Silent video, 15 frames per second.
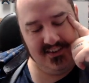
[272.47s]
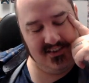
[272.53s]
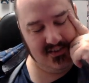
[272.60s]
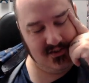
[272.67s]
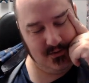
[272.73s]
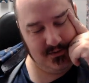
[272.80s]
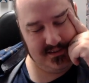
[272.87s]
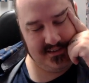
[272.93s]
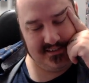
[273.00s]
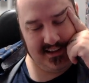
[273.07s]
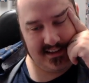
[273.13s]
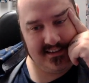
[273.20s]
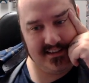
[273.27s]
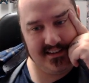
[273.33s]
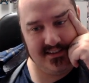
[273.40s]
So
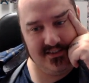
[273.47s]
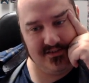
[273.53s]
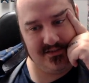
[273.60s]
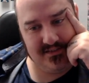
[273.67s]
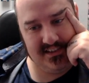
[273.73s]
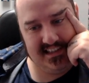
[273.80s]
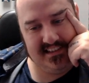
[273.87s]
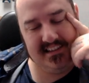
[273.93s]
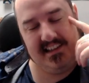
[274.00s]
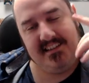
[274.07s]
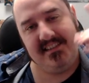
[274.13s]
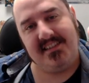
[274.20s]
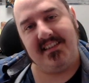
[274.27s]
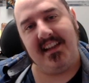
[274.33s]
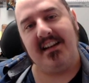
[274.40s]
instead
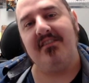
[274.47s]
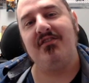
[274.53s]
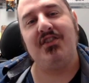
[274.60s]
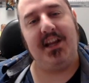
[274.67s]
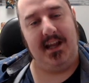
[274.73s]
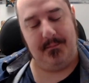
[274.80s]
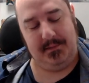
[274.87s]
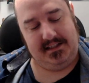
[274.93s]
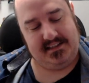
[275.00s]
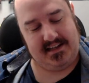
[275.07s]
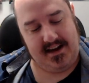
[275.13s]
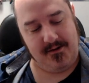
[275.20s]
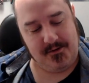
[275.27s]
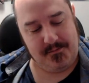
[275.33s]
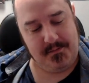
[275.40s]
of Jamming
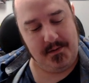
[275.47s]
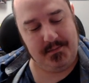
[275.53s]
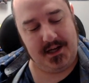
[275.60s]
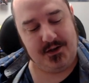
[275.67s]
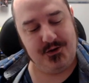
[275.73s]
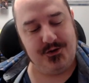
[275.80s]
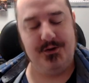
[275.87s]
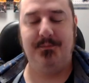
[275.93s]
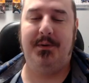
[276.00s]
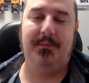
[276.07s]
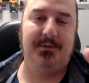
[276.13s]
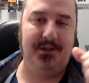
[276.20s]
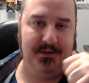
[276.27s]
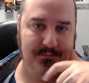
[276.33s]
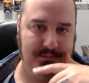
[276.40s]
Tower, maybe I should be
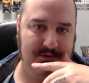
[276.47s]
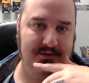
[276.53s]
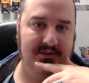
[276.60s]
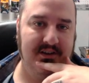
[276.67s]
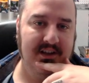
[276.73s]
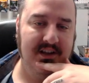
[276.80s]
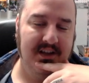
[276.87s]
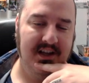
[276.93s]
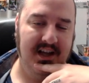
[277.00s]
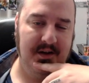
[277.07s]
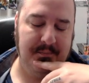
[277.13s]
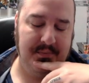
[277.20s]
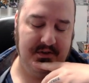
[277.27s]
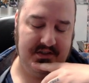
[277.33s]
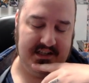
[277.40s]
playing
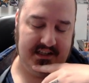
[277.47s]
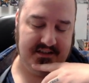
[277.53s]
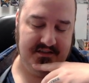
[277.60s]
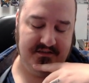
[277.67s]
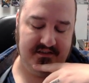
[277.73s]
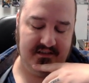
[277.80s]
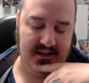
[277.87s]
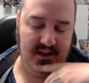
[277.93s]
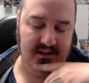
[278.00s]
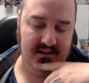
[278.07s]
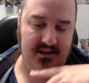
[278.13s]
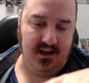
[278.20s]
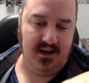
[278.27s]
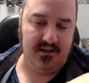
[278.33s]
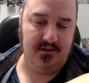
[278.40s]
Protective
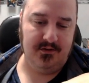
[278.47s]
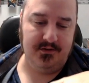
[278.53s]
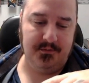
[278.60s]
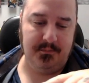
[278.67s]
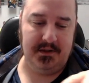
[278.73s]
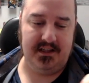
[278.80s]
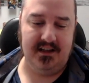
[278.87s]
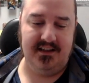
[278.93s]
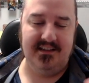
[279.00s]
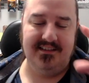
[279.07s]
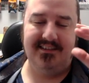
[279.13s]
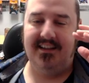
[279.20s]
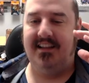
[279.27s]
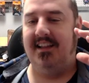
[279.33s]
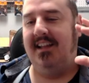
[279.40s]
Goggles
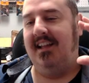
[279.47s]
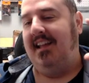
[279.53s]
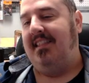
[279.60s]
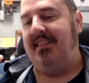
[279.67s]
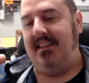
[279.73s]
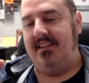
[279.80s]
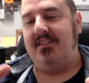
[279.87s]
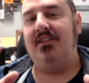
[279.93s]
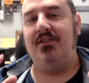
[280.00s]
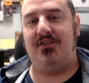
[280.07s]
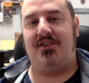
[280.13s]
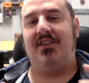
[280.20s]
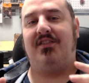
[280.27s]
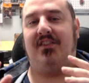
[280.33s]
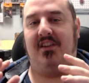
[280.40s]
because this is
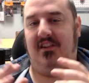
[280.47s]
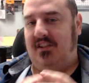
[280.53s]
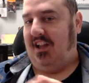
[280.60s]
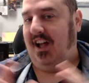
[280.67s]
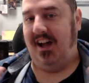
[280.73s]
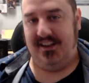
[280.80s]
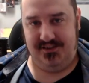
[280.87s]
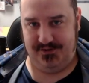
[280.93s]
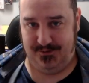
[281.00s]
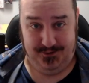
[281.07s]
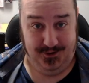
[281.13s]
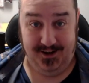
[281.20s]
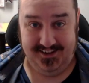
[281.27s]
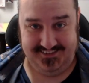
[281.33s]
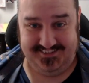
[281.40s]
just a loss
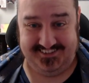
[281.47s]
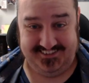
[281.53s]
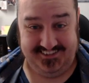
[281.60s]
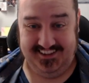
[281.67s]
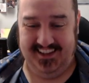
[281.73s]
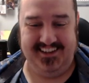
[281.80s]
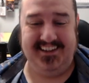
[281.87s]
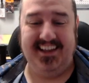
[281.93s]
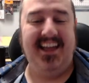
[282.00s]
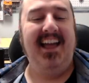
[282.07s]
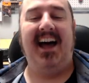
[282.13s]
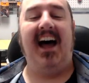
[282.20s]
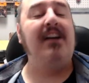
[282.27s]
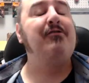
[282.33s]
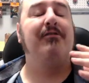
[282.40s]
for us. Like,
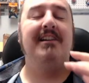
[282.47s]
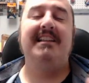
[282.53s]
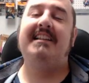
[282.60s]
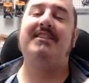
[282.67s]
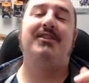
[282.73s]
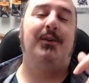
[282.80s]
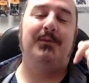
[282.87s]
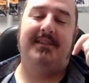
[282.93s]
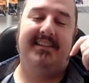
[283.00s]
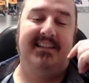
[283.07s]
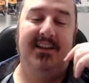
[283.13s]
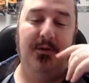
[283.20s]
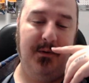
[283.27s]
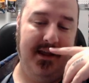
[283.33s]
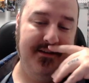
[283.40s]
I really don't
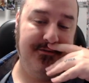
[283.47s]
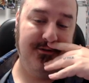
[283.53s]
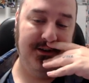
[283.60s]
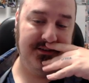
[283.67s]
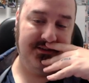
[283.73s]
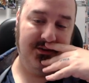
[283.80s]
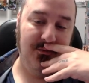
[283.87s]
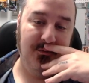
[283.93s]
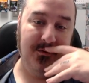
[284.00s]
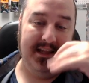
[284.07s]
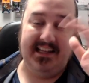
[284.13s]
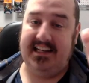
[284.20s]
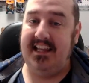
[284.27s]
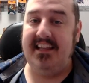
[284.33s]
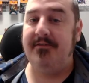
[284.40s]
see a way for us to
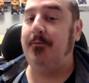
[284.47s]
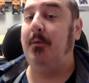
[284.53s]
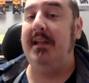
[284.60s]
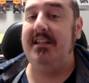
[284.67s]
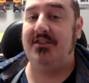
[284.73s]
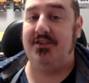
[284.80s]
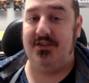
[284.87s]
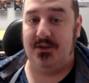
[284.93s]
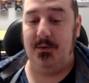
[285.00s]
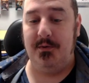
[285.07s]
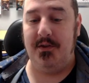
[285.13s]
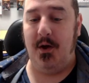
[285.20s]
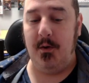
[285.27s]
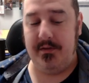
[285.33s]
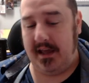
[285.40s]
win. If we do,
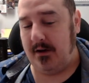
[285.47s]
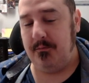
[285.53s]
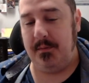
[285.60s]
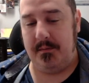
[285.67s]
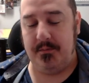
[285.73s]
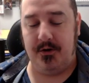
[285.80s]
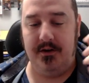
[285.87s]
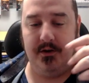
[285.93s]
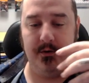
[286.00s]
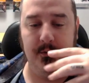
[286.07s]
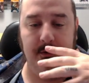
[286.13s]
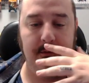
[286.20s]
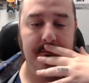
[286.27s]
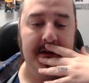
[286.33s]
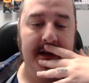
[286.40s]
though, that would be pretty
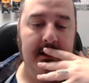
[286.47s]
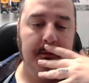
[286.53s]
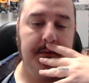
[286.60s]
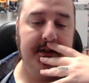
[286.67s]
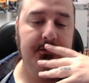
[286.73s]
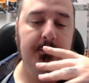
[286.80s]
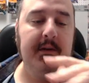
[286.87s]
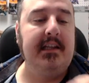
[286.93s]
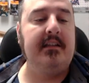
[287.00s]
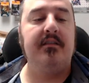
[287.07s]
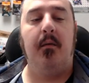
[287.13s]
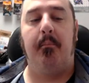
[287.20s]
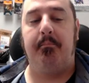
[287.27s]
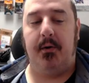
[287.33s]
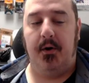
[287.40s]
cool. Plus, we get
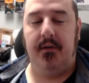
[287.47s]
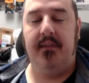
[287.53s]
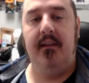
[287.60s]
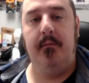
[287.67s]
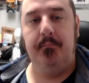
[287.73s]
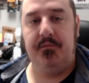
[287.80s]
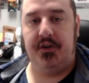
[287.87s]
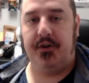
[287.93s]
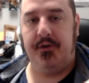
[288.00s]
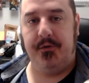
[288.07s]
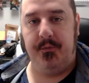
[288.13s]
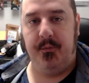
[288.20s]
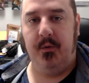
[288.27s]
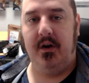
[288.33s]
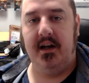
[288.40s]
to burn them
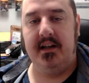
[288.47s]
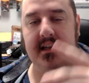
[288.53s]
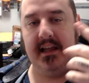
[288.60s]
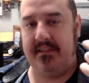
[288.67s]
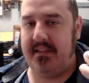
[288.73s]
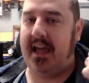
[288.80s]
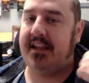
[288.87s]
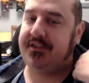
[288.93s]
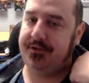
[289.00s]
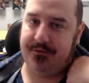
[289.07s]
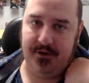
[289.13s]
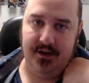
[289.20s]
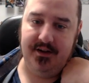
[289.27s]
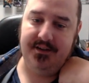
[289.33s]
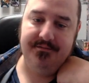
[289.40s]
turn 1, and that's
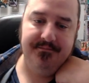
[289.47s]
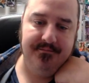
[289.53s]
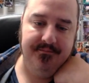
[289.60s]
fun.